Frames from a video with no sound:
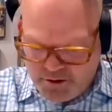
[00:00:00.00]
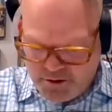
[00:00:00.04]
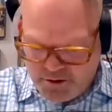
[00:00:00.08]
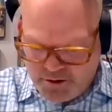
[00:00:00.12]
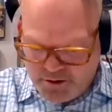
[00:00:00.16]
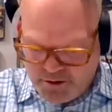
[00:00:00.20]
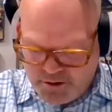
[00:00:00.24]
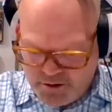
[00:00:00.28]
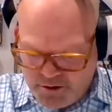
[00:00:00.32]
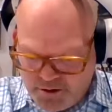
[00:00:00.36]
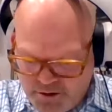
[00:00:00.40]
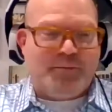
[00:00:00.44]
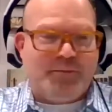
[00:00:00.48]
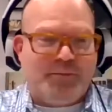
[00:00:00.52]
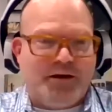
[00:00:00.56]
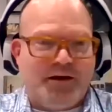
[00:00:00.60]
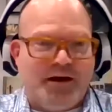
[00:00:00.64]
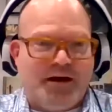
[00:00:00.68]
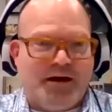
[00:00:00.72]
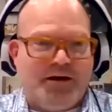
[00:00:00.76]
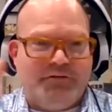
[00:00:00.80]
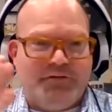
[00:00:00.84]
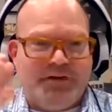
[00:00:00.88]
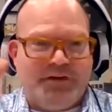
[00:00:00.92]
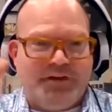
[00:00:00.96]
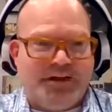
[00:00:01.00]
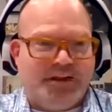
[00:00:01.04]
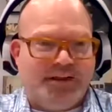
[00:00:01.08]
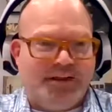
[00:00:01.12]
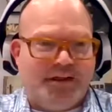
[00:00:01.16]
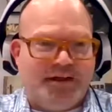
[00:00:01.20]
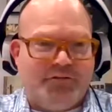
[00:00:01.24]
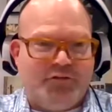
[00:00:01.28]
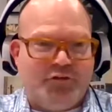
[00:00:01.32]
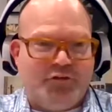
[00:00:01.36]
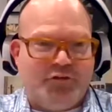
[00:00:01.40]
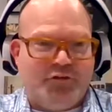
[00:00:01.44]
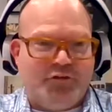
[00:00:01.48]
agree with everything
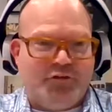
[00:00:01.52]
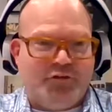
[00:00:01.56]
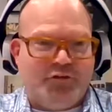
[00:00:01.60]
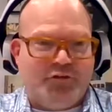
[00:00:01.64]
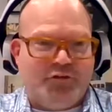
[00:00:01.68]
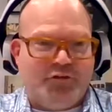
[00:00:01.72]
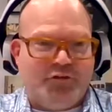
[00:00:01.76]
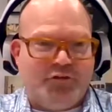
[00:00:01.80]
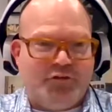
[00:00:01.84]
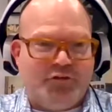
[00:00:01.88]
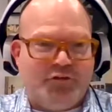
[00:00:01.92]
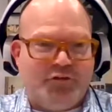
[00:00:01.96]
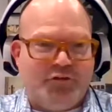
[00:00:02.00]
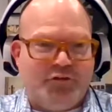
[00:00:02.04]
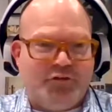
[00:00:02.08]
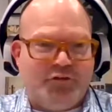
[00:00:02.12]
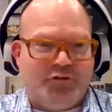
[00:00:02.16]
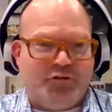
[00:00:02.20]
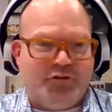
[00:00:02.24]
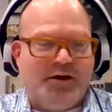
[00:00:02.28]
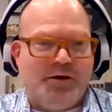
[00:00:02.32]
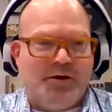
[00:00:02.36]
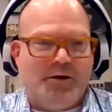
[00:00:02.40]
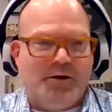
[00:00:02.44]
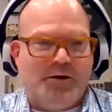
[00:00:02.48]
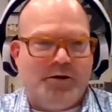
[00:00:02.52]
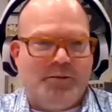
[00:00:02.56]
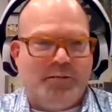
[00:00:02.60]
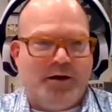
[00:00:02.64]
that everybody everybody says.